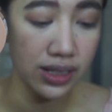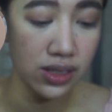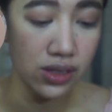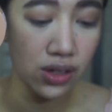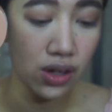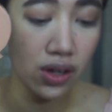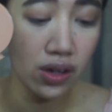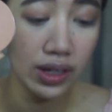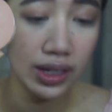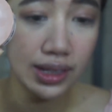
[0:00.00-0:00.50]
I
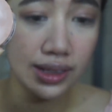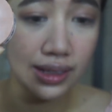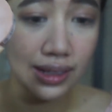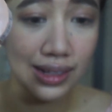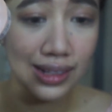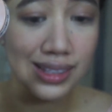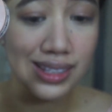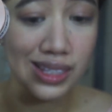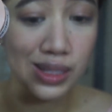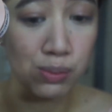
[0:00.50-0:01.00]
saw it.
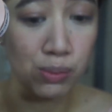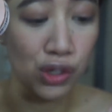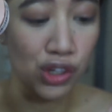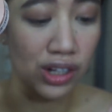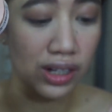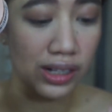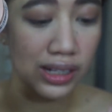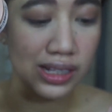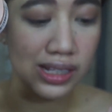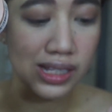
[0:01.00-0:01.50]
It's
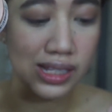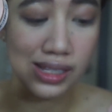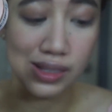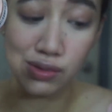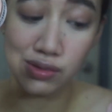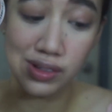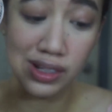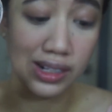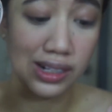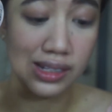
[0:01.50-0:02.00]
small.
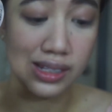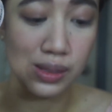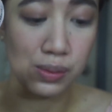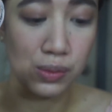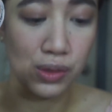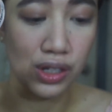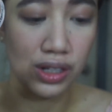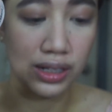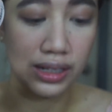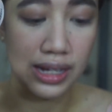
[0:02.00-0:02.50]
It's really
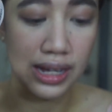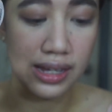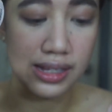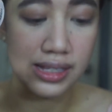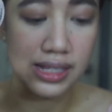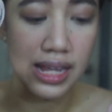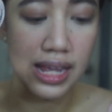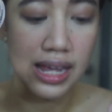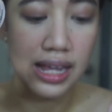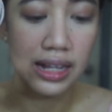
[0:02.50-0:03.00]
small, guys.